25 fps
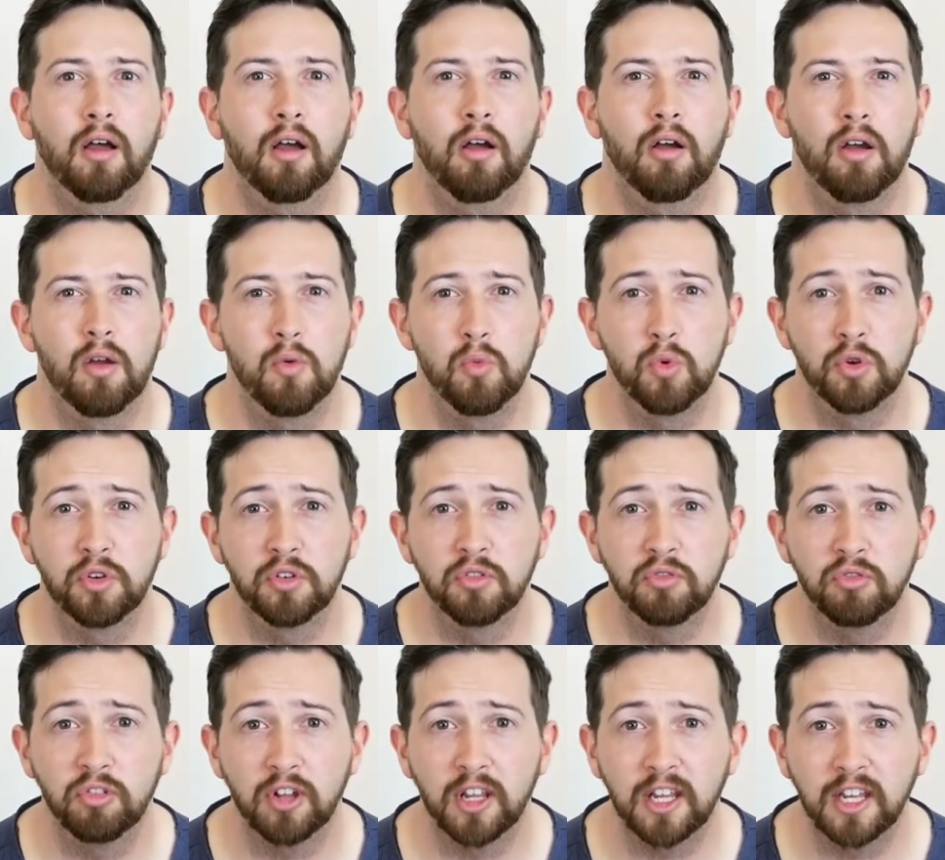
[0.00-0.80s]
I
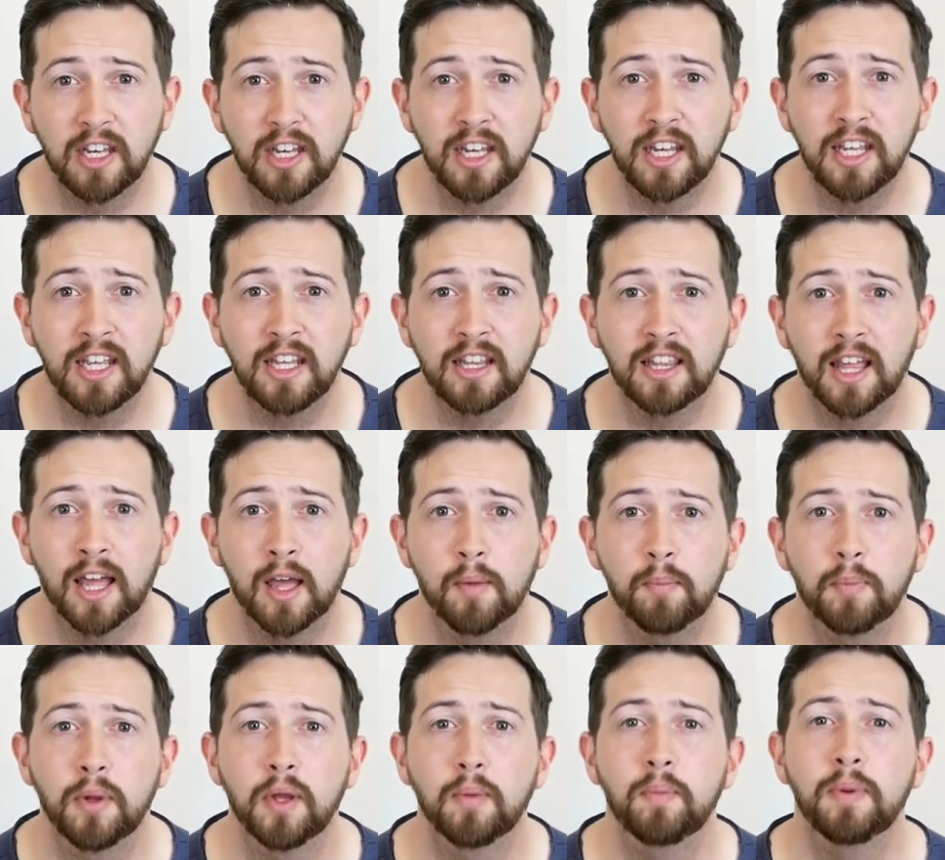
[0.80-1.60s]
wouldn't really need
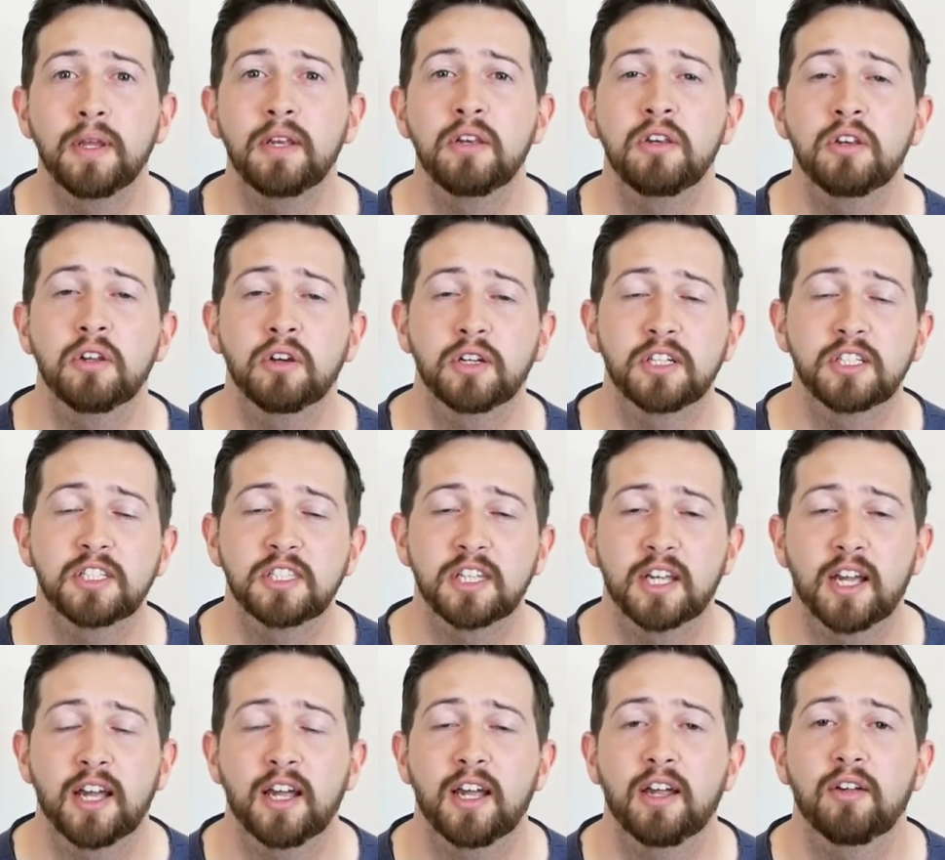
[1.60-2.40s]
that, but it'd be nice
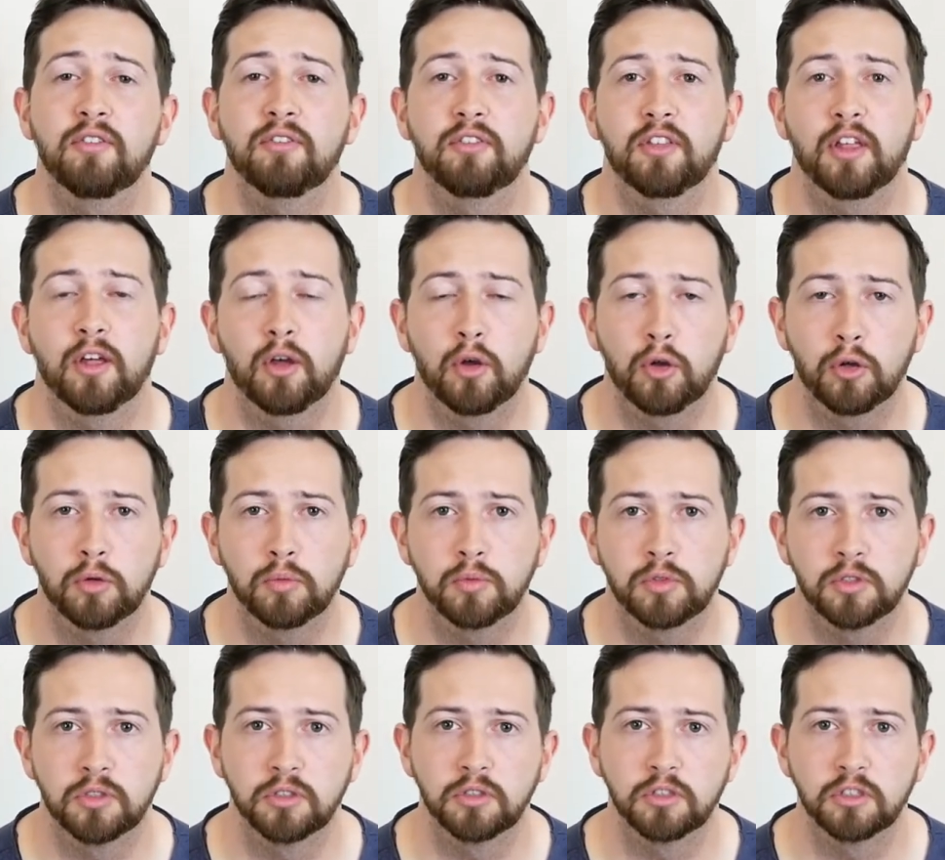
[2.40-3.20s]
to have that
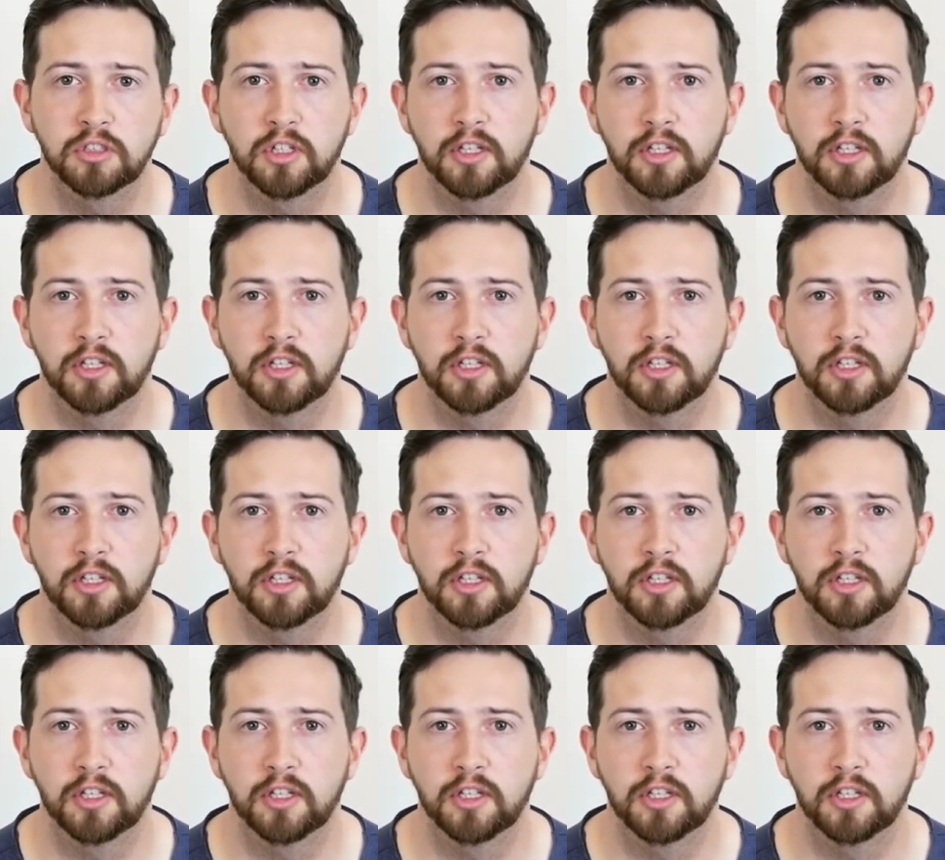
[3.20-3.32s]
option.